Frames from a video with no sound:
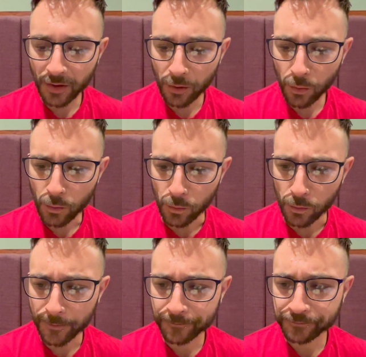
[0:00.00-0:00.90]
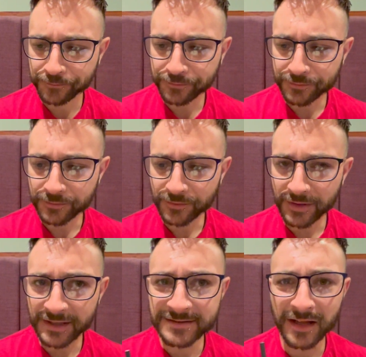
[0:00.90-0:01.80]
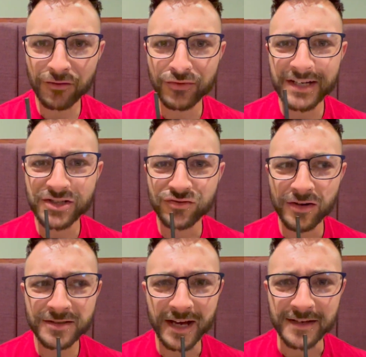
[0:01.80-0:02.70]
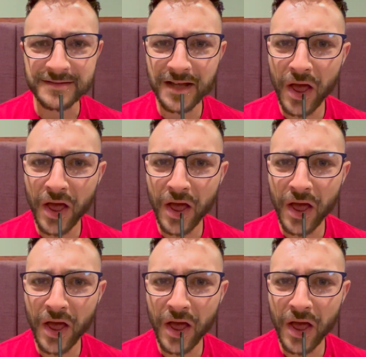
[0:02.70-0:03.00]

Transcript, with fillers: Oh, it's like a really strong taste.